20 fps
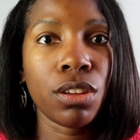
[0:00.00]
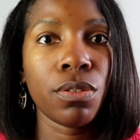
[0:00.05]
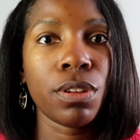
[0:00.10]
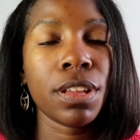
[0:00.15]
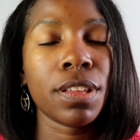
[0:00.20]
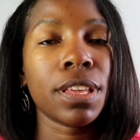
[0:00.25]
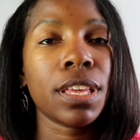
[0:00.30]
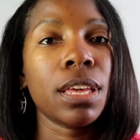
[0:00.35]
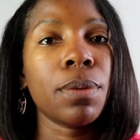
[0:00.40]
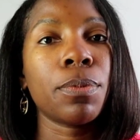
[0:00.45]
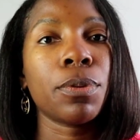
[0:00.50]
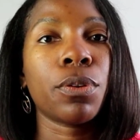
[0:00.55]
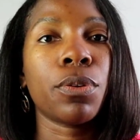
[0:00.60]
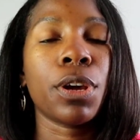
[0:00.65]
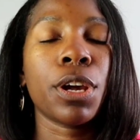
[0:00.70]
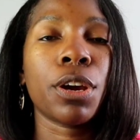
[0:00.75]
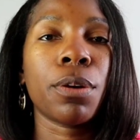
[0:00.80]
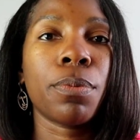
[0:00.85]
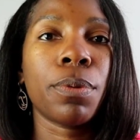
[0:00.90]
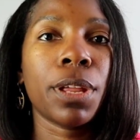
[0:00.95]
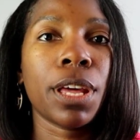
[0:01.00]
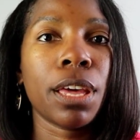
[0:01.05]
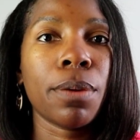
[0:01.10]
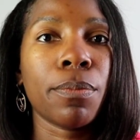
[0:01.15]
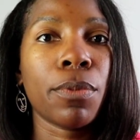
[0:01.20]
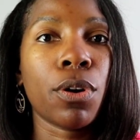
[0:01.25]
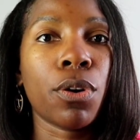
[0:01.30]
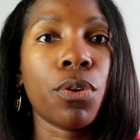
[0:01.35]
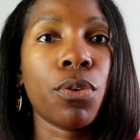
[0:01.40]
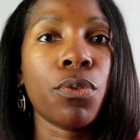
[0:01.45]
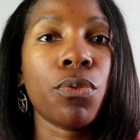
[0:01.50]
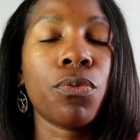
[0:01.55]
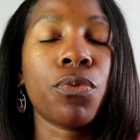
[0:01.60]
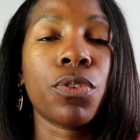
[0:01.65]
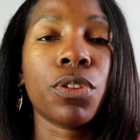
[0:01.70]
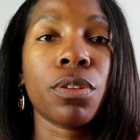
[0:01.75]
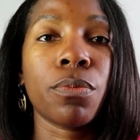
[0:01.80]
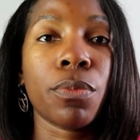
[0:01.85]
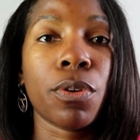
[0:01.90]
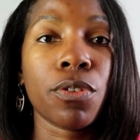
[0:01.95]
You need to keep it on airplane mode
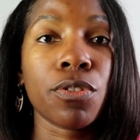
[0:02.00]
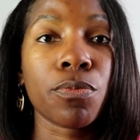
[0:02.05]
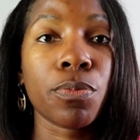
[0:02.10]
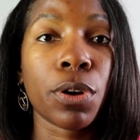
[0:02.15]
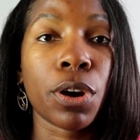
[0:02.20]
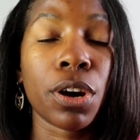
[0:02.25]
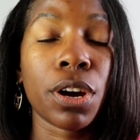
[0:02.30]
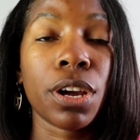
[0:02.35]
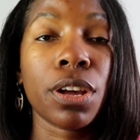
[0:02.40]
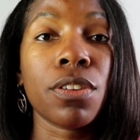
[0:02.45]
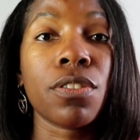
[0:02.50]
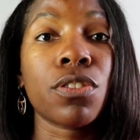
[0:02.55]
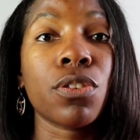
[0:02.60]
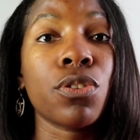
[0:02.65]
for the most part,